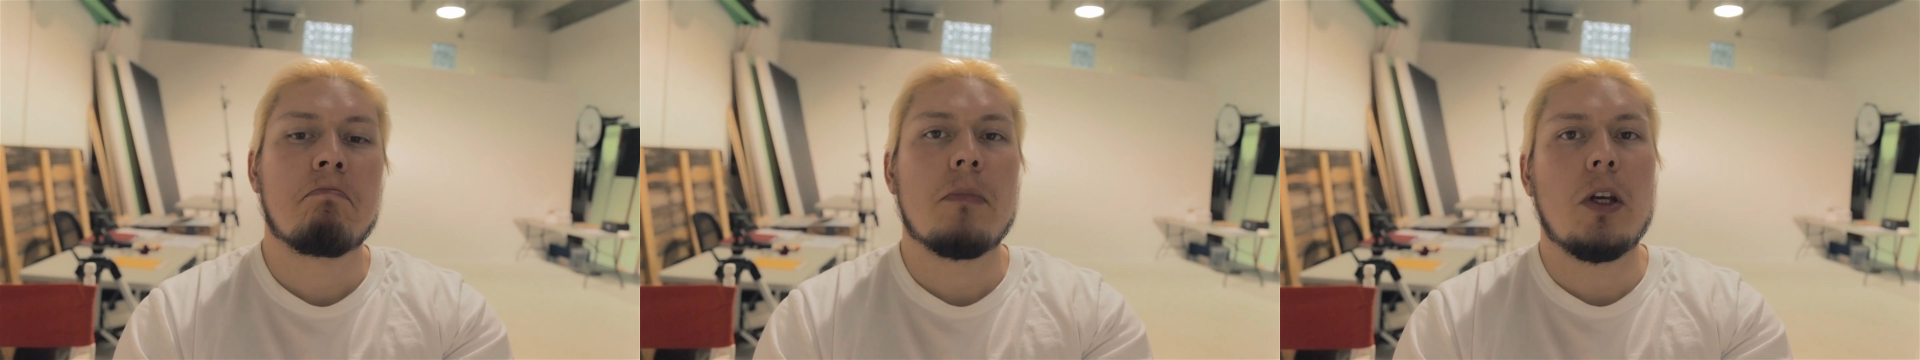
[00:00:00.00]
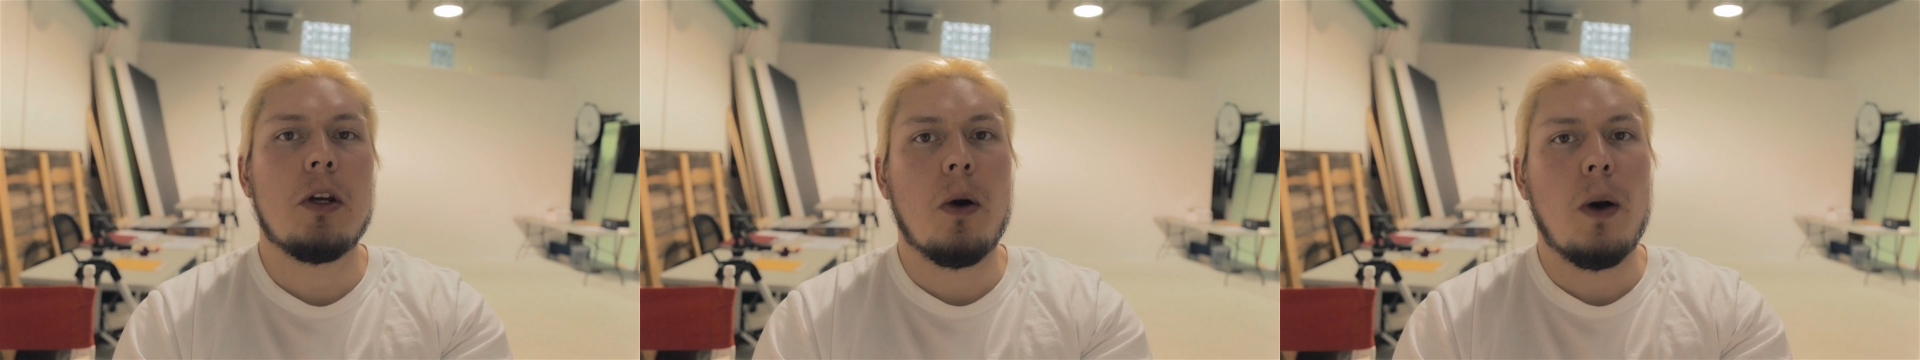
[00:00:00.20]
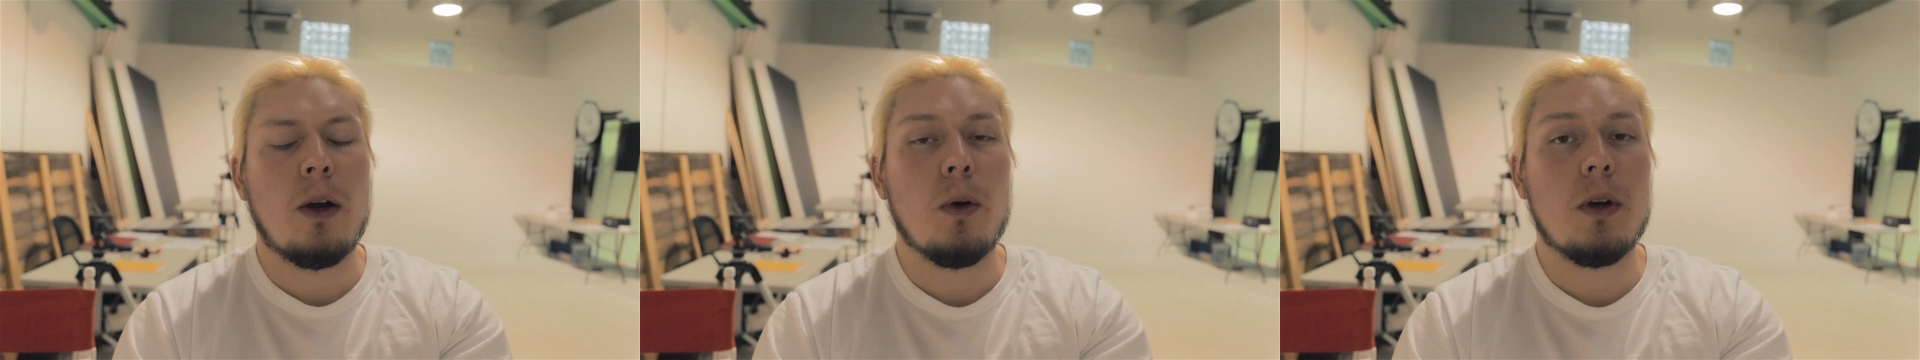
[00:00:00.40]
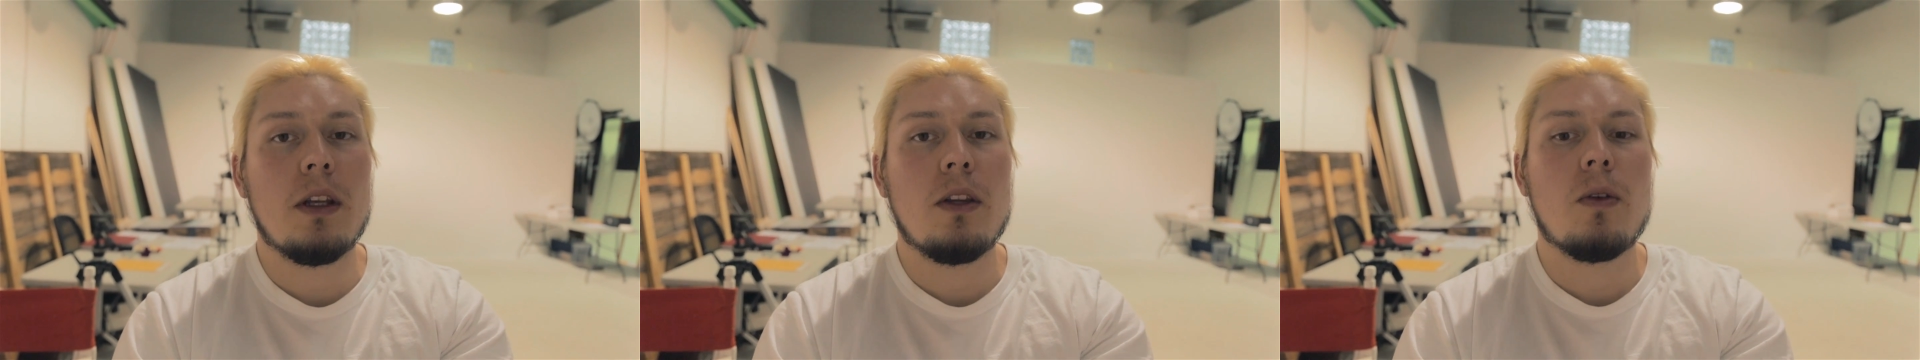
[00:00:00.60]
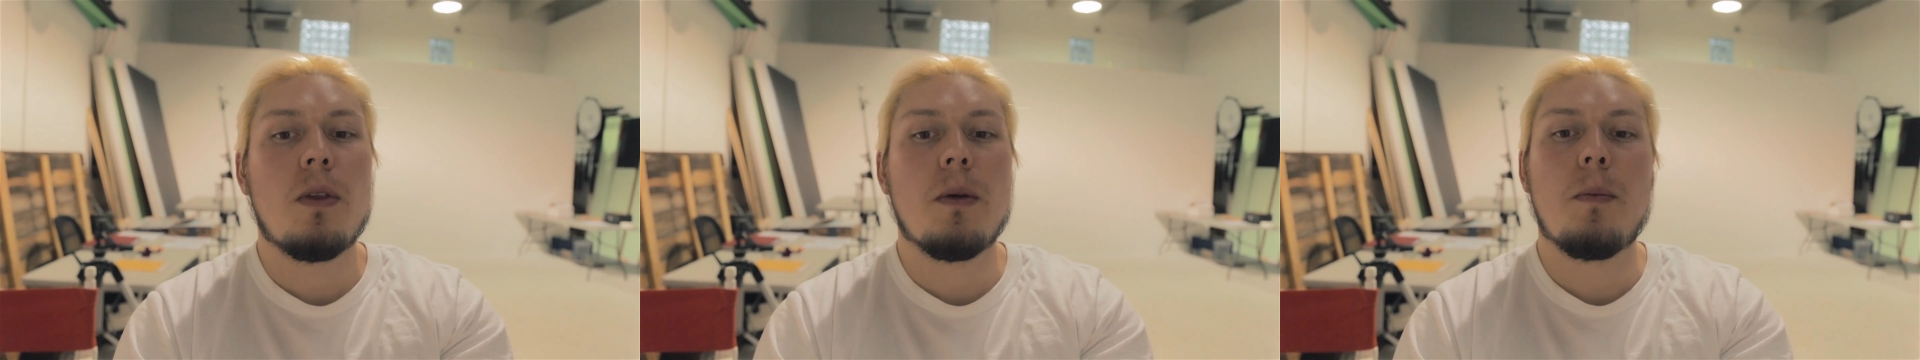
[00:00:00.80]

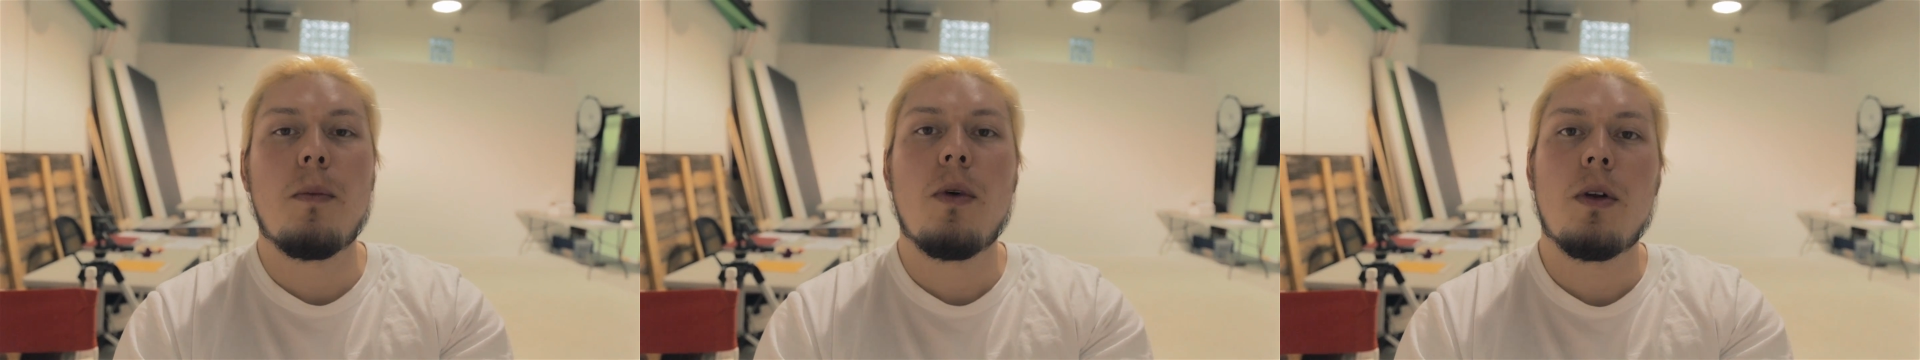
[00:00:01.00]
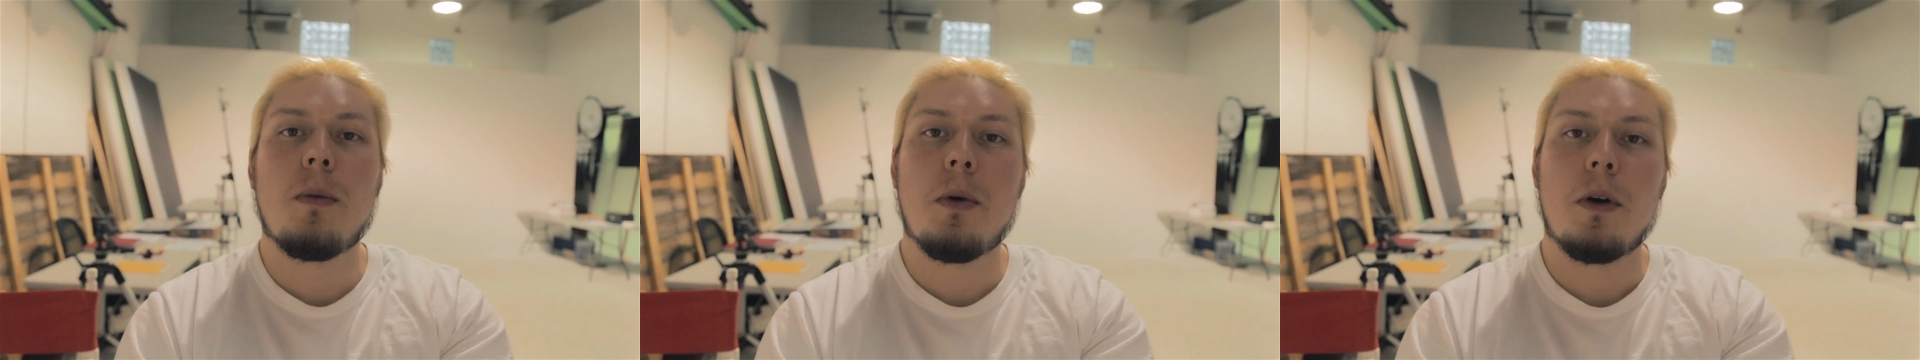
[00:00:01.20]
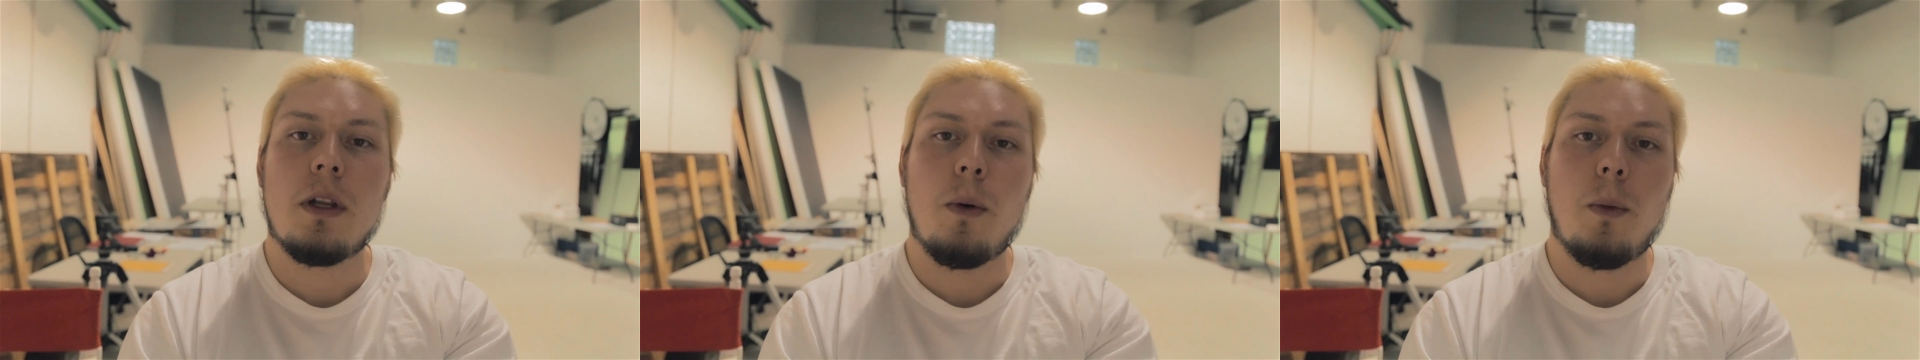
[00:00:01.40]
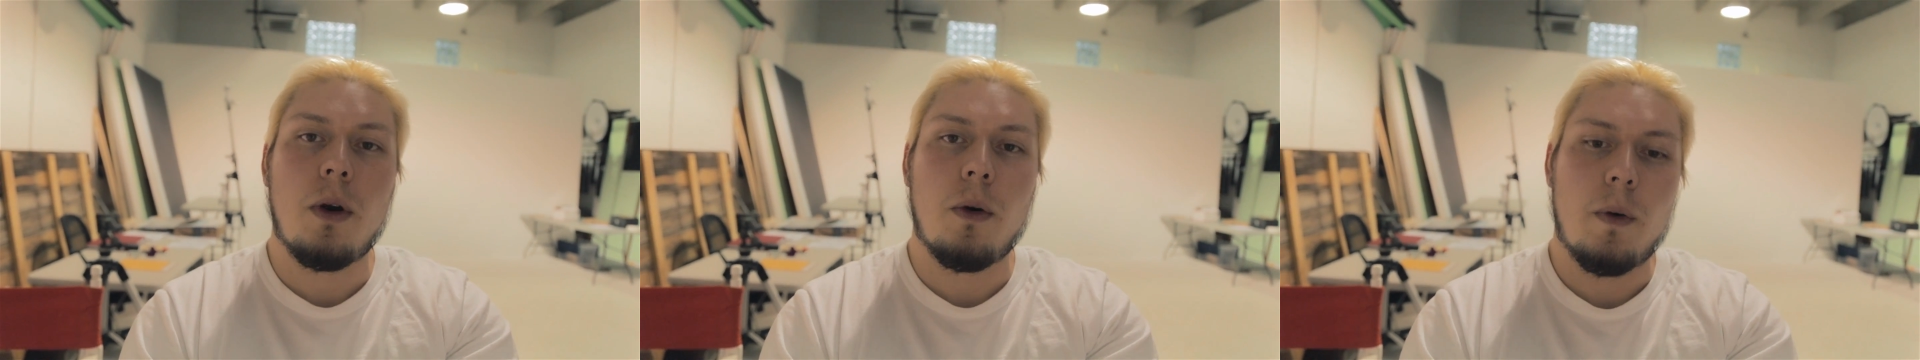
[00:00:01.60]
according to the mood board that we